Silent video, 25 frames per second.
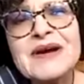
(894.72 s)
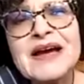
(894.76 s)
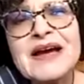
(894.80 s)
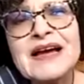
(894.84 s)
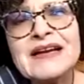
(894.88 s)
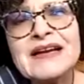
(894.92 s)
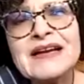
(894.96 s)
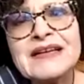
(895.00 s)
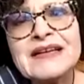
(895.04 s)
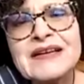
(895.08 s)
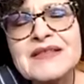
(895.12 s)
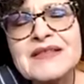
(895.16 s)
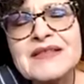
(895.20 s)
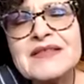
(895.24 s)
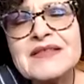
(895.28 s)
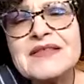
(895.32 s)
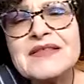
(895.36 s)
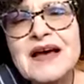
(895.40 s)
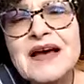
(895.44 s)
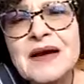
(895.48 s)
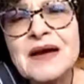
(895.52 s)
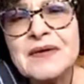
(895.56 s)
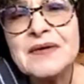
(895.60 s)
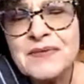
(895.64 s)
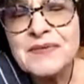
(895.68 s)
ran a
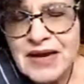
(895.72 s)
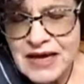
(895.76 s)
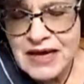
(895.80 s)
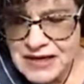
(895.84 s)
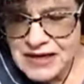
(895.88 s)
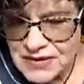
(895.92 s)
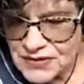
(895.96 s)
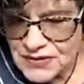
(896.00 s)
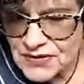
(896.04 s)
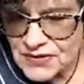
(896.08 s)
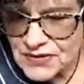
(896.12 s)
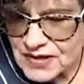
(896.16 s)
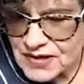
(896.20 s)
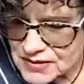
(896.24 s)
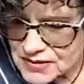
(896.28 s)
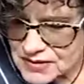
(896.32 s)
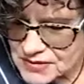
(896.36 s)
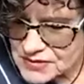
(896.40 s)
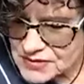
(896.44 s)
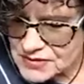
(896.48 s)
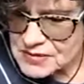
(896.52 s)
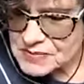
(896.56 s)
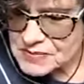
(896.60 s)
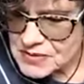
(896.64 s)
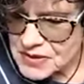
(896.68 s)
I ran a
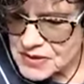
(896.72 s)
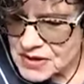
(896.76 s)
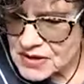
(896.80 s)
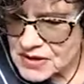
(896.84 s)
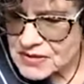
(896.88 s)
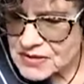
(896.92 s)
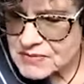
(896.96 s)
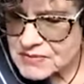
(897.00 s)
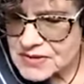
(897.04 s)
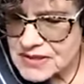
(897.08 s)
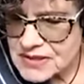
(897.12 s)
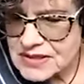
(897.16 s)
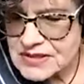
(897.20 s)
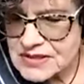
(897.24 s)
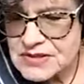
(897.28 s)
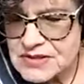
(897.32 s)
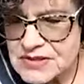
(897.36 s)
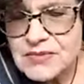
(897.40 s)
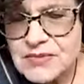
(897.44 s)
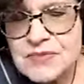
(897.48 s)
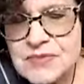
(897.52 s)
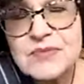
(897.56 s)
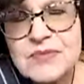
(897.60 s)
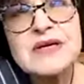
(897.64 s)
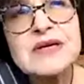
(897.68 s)
theater department
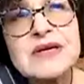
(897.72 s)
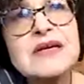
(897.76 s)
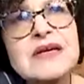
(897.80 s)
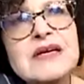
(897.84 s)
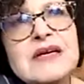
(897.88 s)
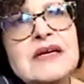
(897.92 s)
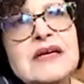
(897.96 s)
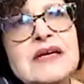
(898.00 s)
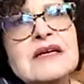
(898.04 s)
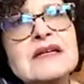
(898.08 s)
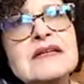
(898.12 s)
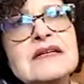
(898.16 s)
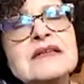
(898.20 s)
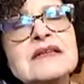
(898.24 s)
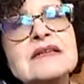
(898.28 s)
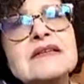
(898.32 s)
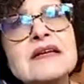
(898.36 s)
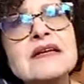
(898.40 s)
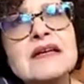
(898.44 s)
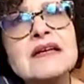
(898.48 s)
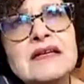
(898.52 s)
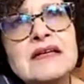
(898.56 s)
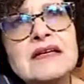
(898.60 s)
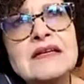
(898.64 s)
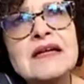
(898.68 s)
where in
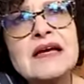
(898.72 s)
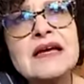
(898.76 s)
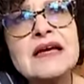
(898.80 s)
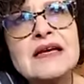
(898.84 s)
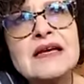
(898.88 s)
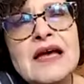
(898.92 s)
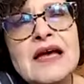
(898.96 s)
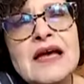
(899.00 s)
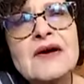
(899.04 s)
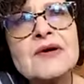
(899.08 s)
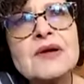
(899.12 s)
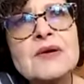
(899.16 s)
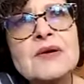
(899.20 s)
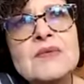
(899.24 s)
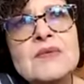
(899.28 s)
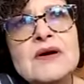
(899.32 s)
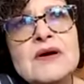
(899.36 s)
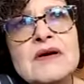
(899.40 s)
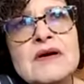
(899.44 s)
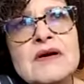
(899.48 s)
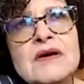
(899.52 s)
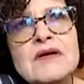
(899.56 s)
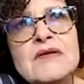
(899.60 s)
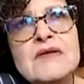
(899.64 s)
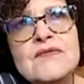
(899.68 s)
Lake County
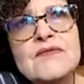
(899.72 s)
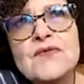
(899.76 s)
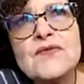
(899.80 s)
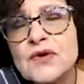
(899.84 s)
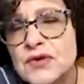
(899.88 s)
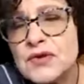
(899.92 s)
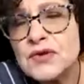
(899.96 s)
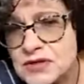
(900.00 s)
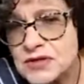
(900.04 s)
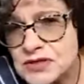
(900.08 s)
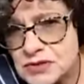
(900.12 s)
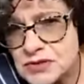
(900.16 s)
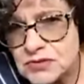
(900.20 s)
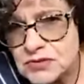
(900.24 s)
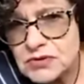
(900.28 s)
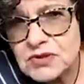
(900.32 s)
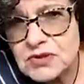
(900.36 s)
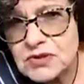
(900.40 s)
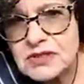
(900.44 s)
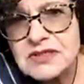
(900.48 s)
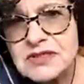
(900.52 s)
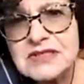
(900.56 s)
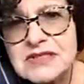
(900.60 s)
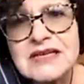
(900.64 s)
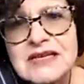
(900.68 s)
where for the
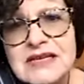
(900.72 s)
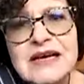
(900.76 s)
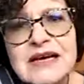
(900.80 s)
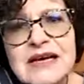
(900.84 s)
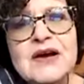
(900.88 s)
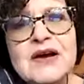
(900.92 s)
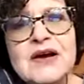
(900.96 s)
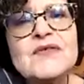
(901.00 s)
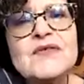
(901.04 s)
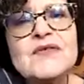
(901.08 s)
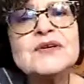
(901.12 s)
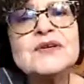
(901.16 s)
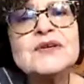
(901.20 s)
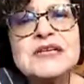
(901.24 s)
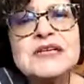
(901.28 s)
schools for